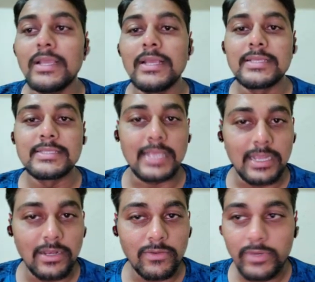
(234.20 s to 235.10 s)

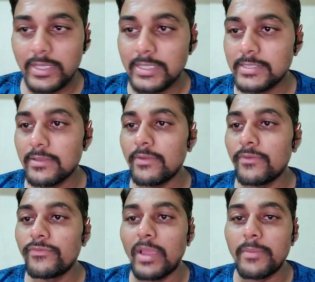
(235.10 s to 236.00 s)
Second one is
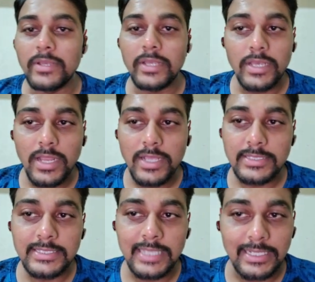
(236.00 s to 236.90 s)
feminine
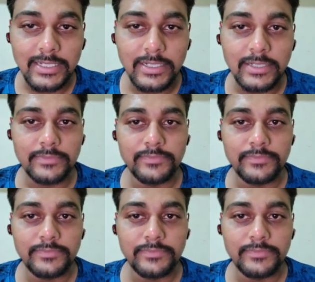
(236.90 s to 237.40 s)
gender.